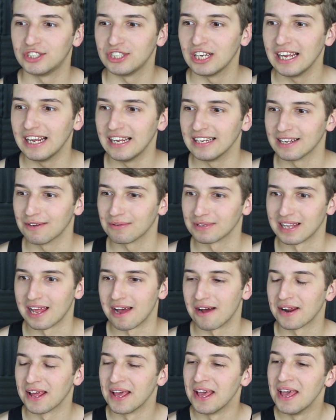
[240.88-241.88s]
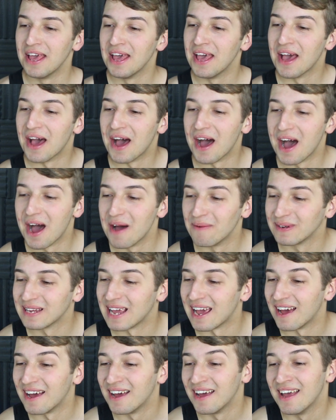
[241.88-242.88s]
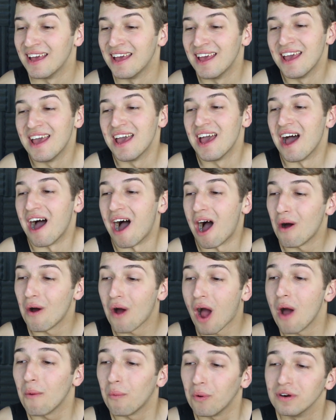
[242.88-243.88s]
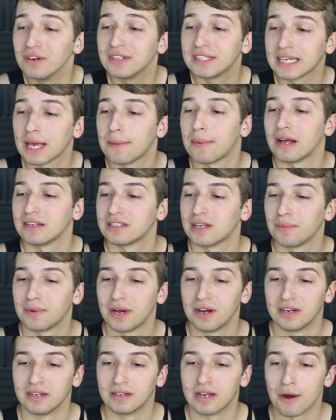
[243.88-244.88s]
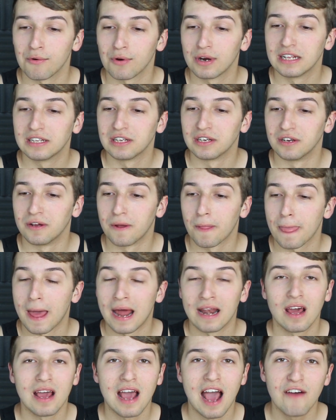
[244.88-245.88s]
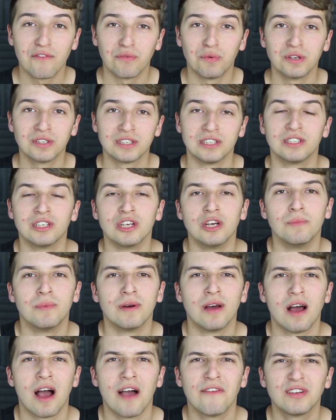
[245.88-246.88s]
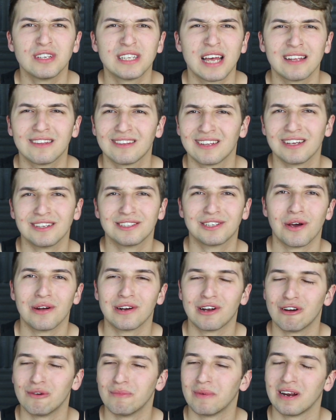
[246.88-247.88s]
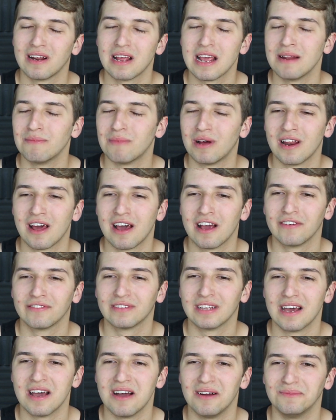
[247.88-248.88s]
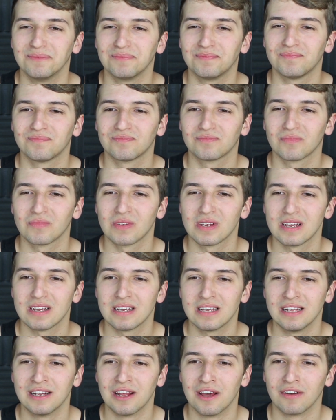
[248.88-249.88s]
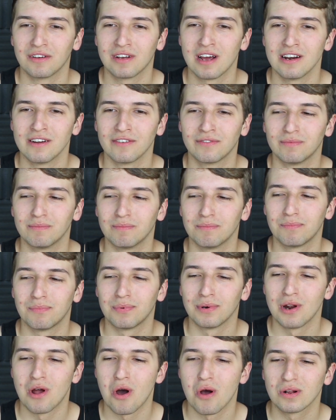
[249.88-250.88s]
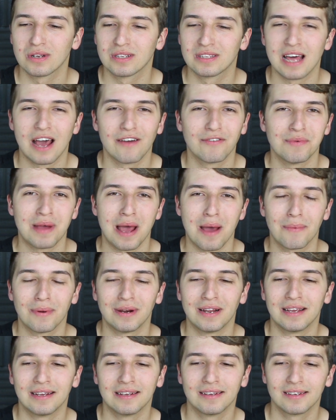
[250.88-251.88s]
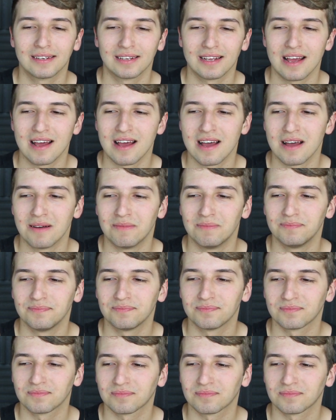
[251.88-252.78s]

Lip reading: Jeez, that was loud. But yeah. I wanted to get back to uploading, I really do, and I have wanted to, but I've just had things going on in my life that, you know, kind of blocked that from happening, and